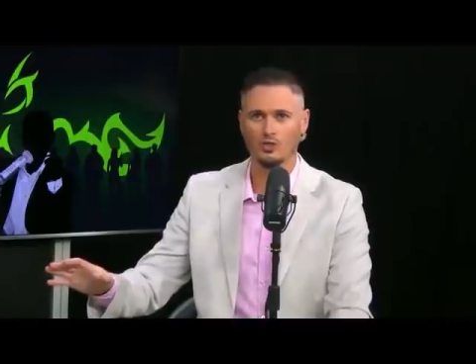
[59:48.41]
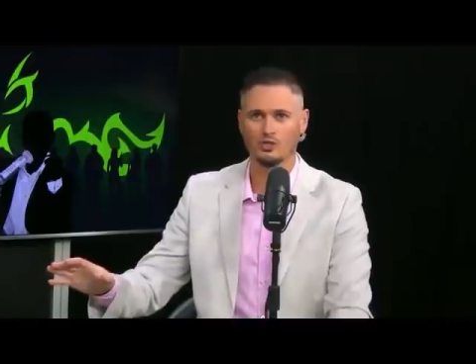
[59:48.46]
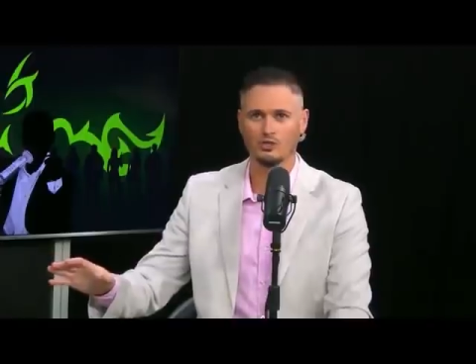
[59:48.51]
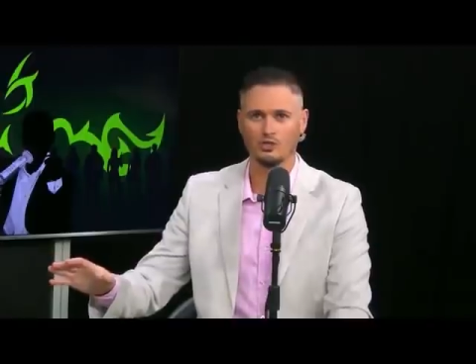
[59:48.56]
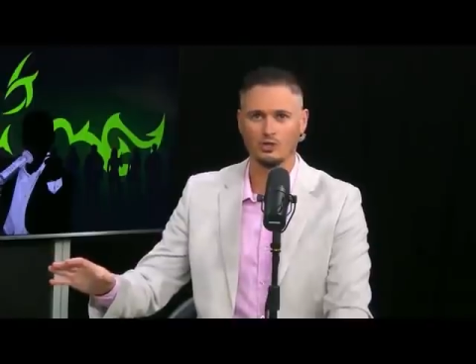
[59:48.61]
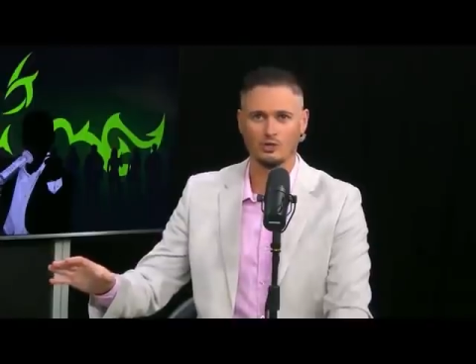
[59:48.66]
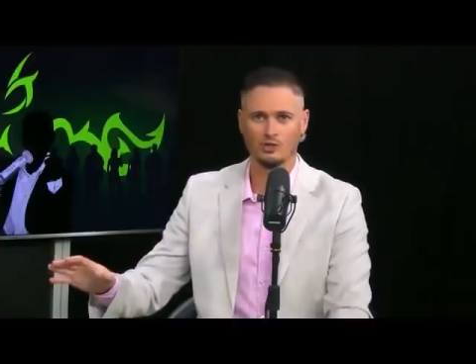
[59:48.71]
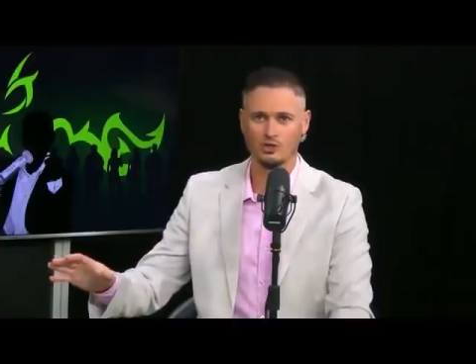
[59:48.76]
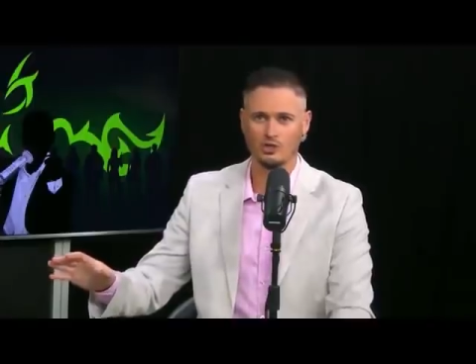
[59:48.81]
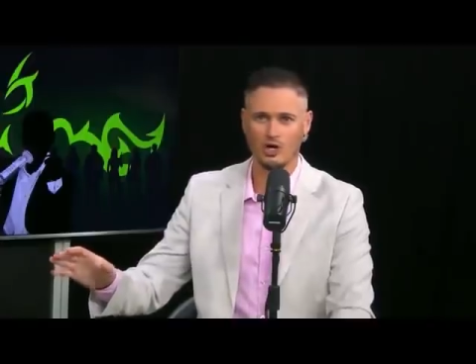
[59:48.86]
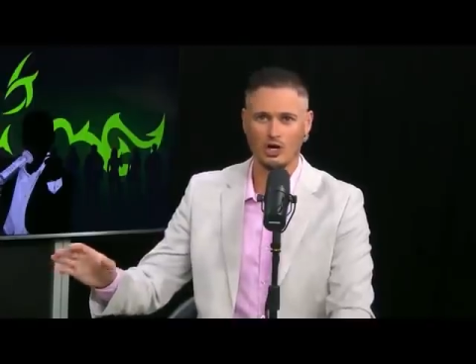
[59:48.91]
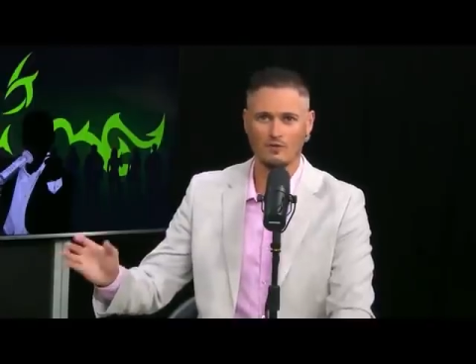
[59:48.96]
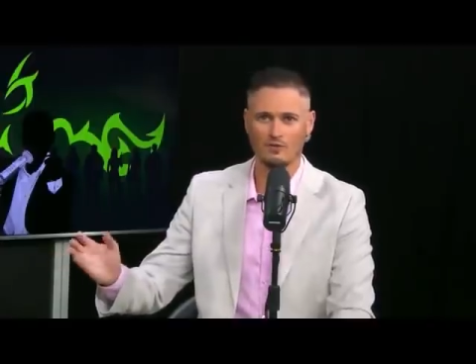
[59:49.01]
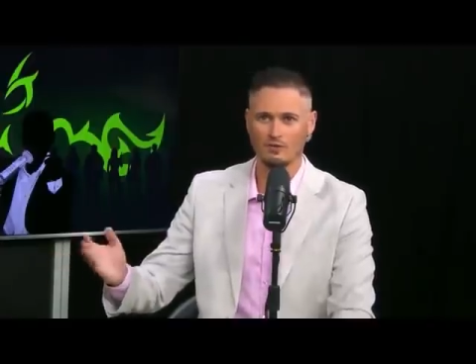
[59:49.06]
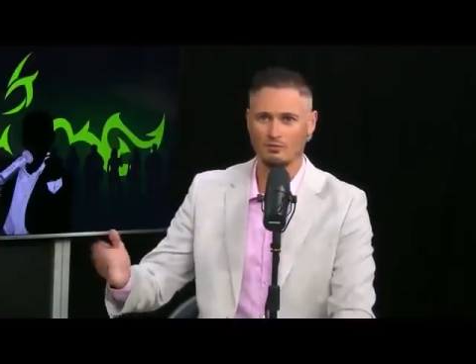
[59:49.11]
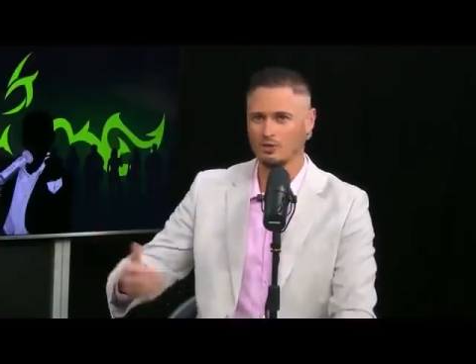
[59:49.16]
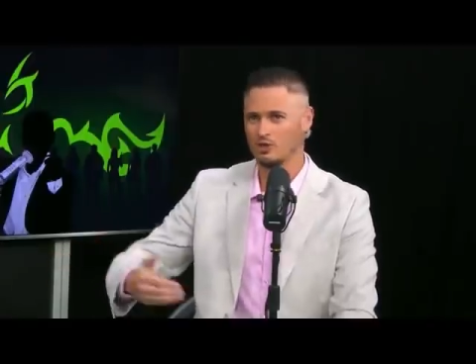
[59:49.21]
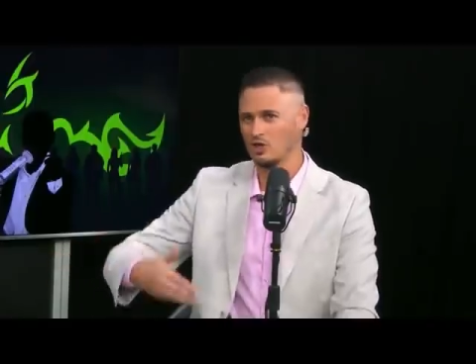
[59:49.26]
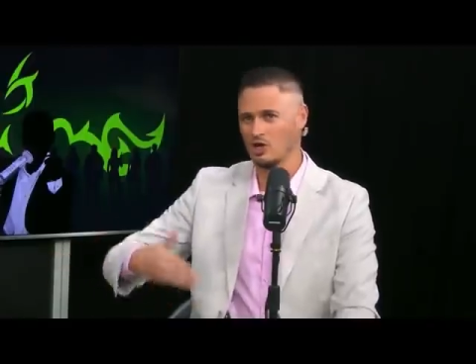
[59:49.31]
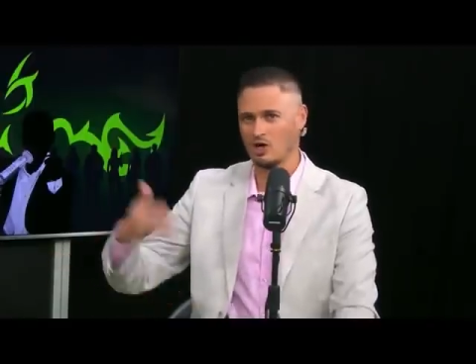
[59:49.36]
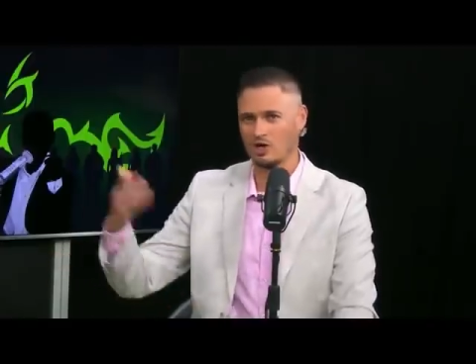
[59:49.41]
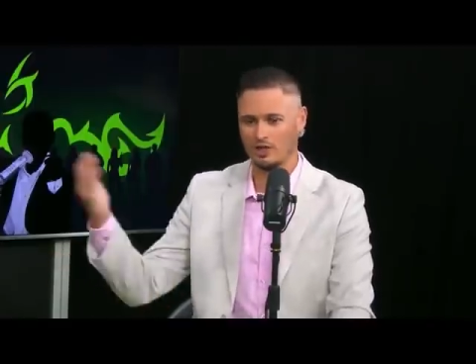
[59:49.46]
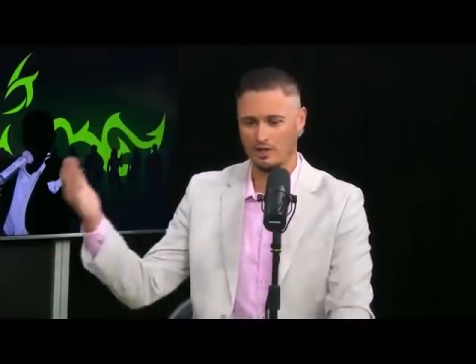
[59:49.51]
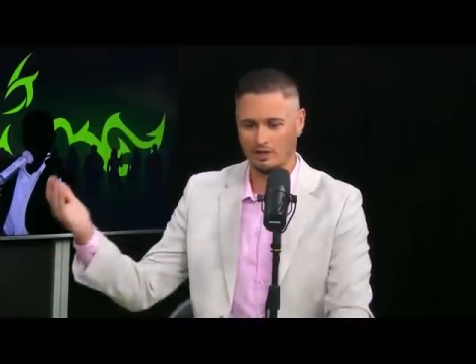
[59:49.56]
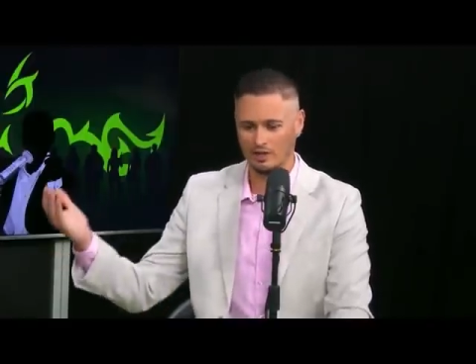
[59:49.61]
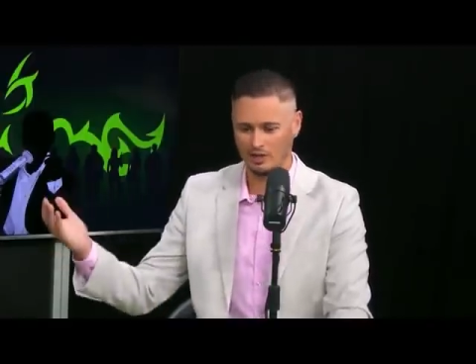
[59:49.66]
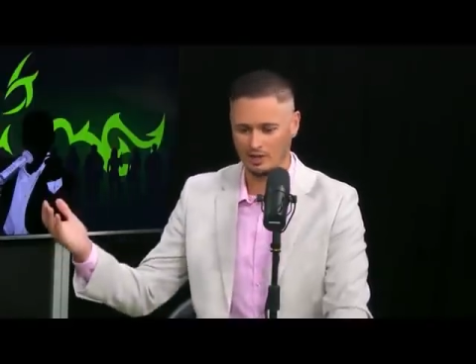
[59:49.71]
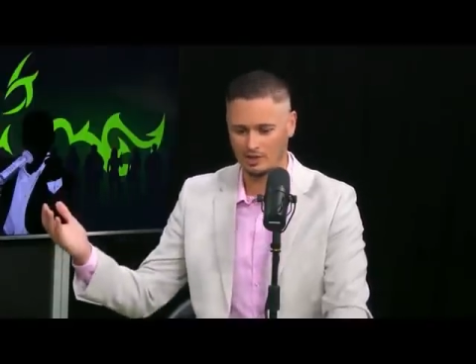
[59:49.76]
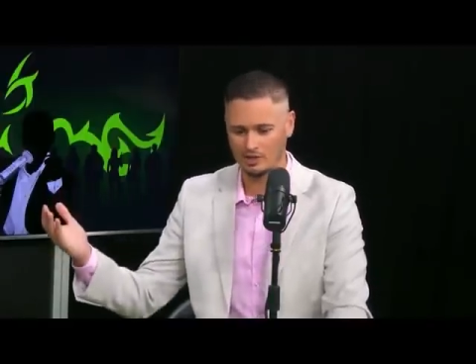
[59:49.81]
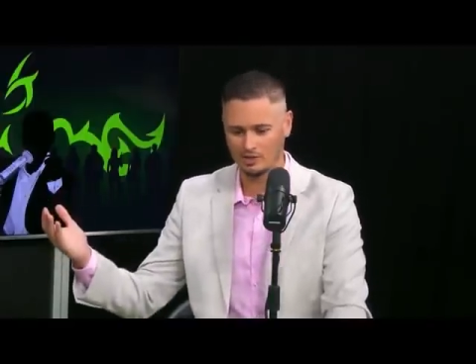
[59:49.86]
which turns off the
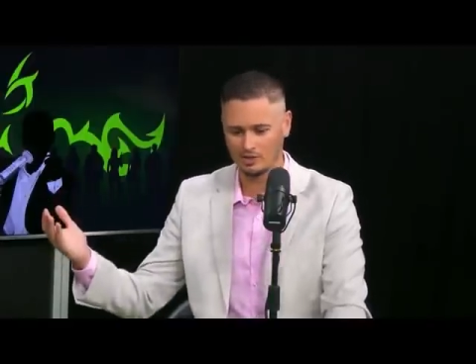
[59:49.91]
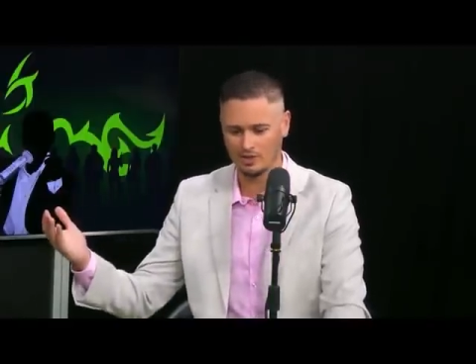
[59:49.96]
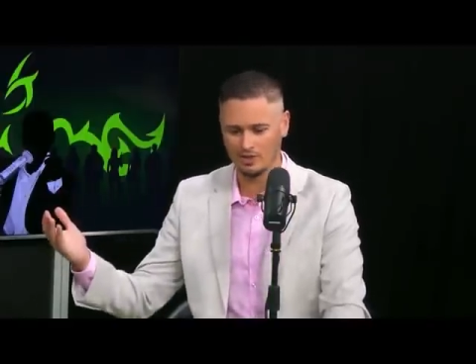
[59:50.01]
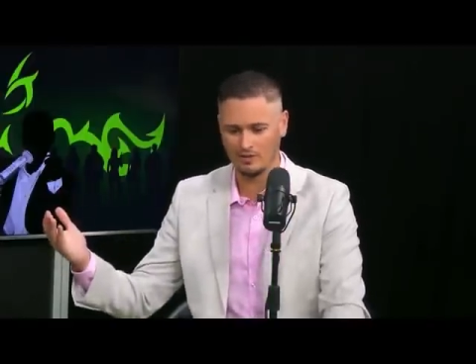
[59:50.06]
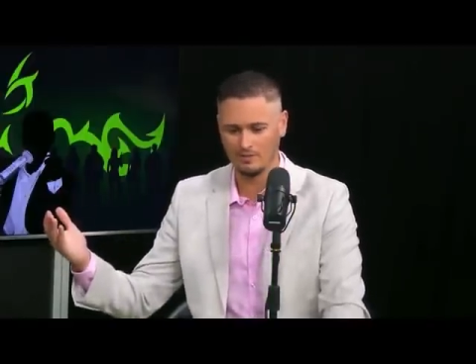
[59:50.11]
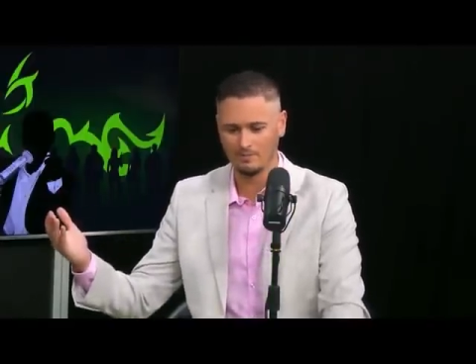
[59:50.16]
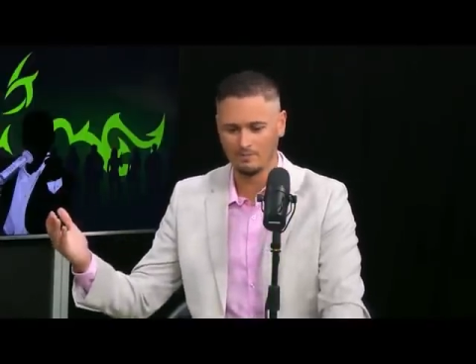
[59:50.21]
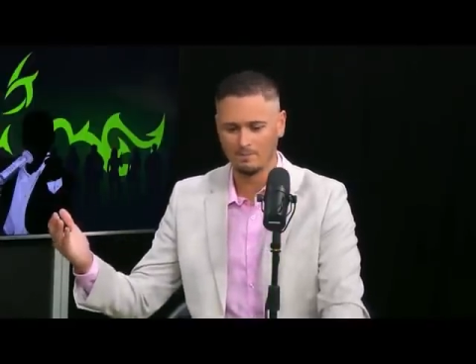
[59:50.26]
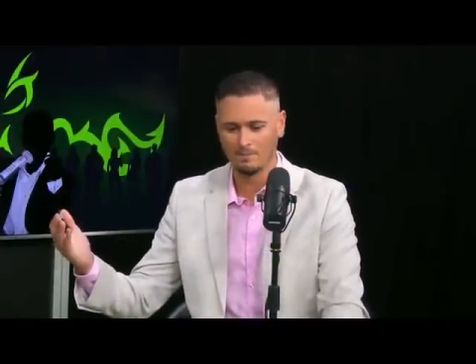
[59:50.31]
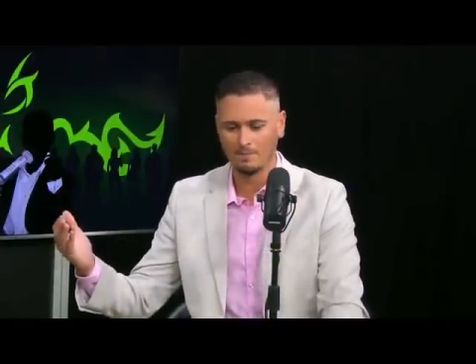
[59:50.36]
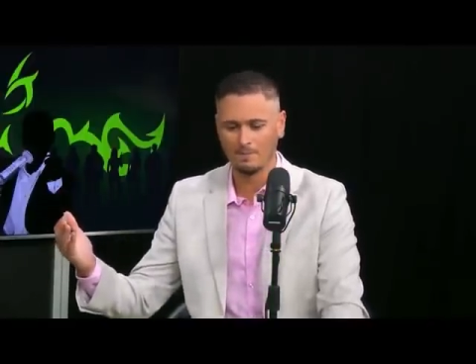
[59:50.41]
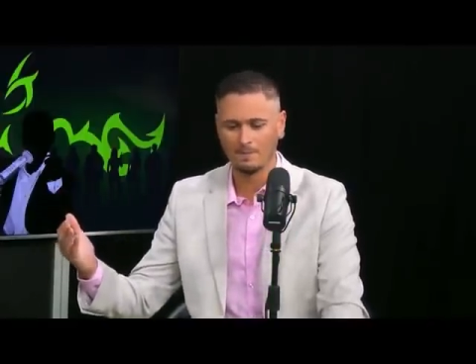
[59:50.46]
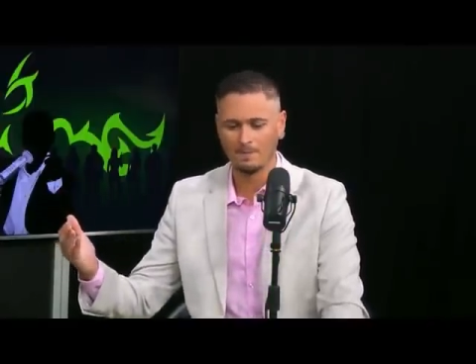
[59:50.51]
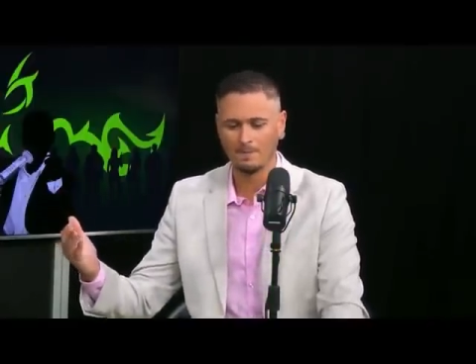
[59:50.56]
majority of the country.